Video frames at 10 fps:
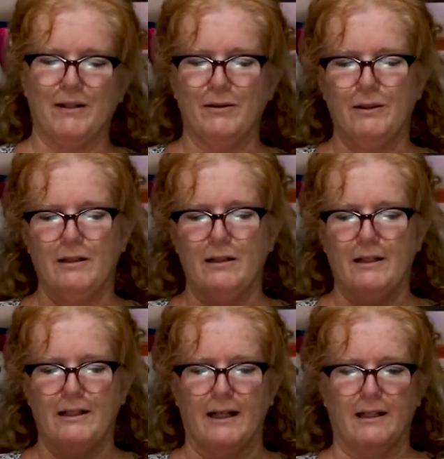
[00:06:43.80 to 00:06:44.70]
Well, it's not
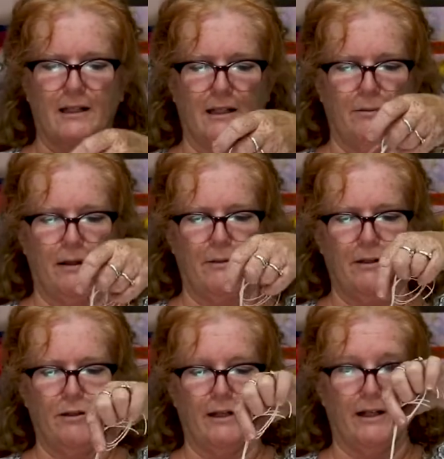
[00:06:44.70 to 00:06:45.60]
exactly a slip knot. Let me
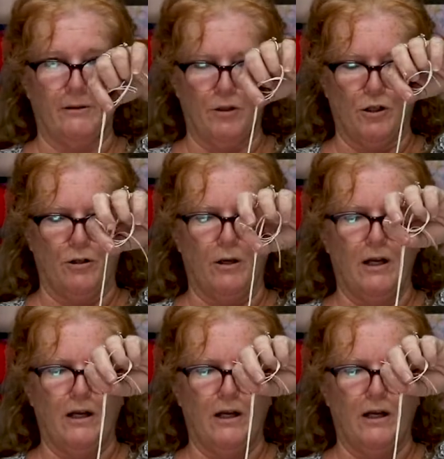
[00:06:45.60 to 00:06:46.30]
do that again. I'll show you.